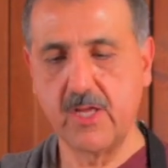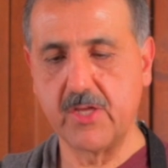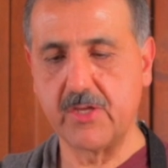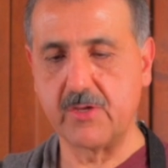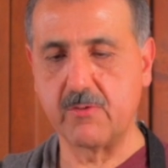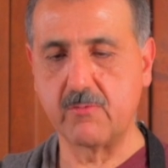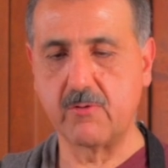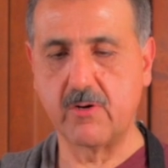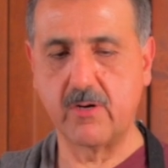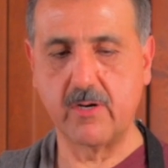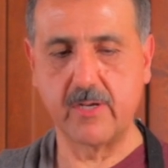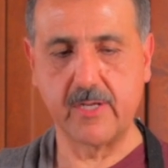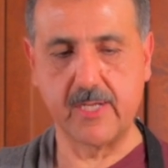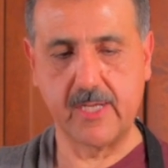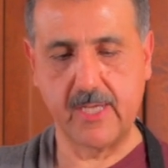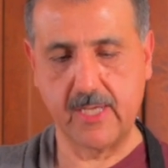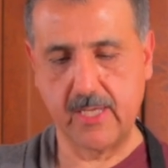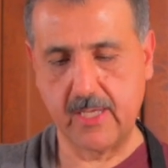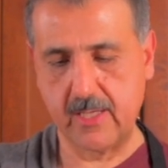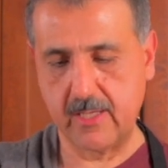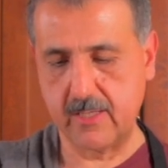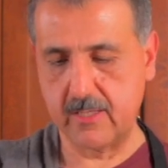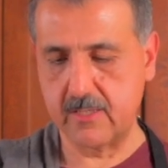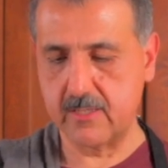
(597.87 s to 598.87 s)
you want
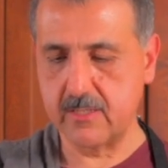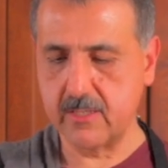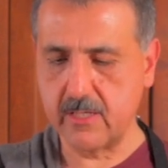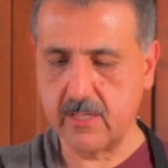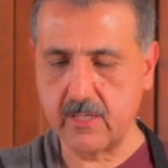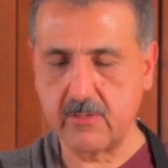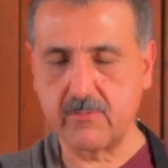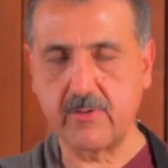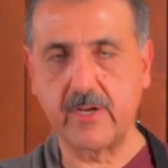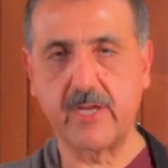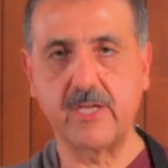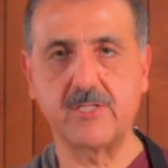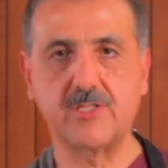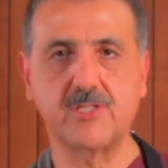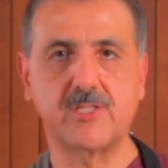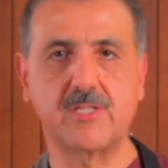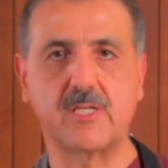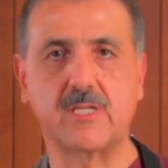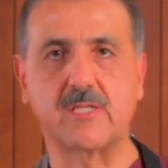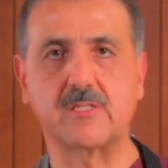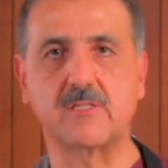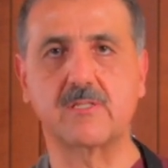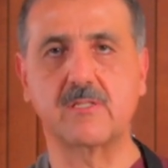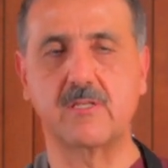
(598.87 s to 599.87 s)
to arrange
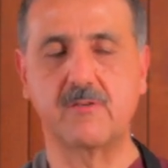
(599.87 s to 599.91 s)
things.